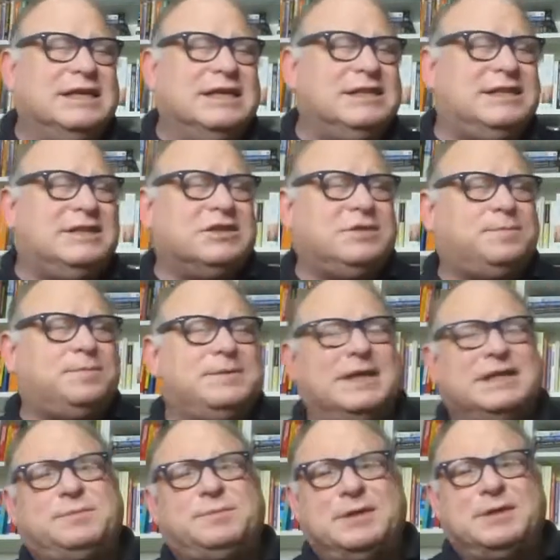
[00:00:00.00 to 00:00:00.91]
in
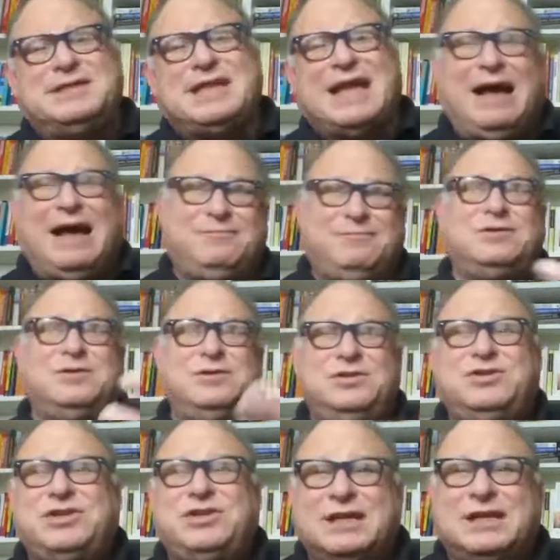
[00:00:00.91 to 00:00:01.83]
takes place after
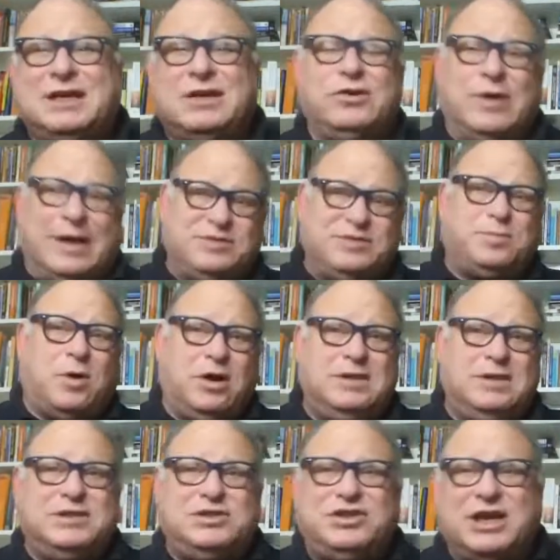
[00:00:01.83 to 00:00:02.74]
you check out or as part
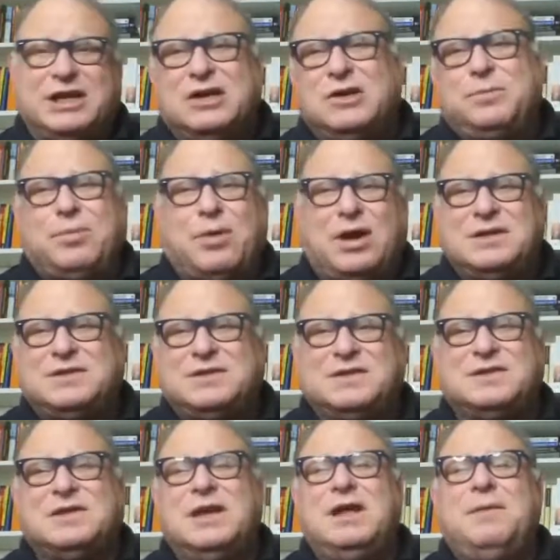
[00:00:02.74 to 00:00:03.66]
of the checkout
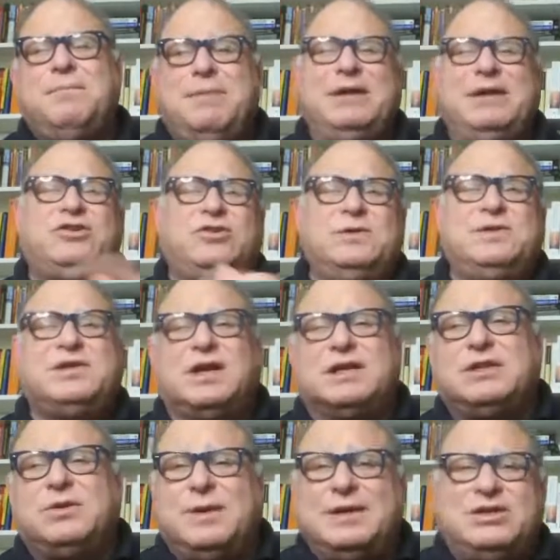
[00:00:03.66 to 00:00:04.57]
process. Make sure he's
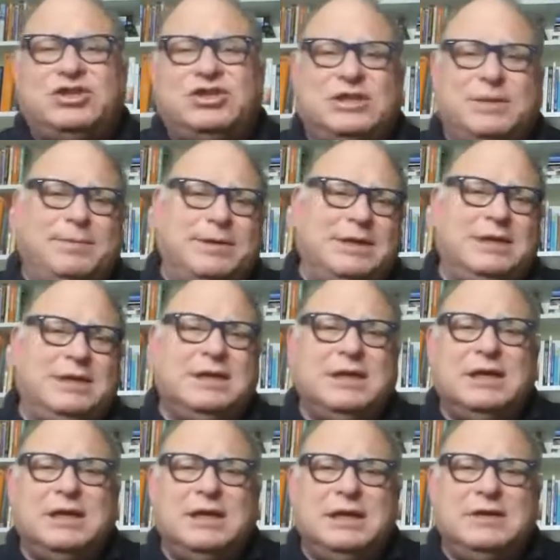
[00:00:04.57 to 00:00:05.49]
got the right shipping
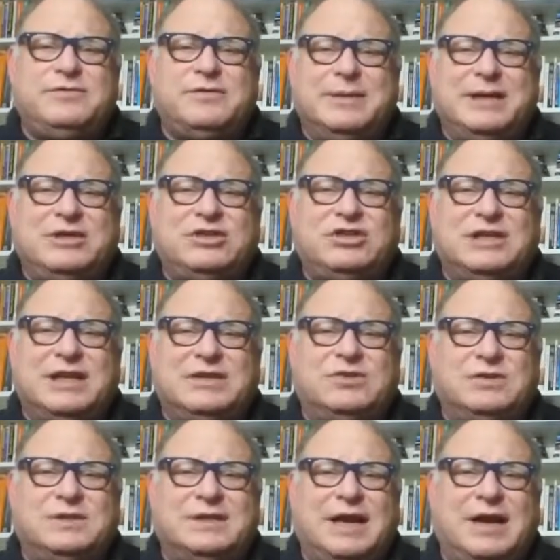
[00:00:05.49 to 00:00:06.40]
information
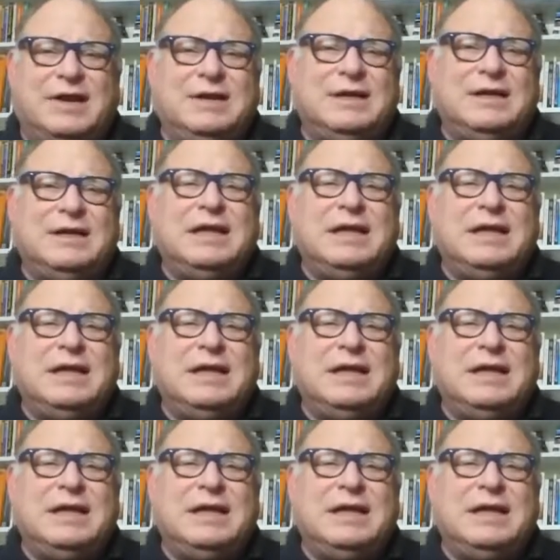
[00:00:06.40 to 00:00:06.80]
entered there.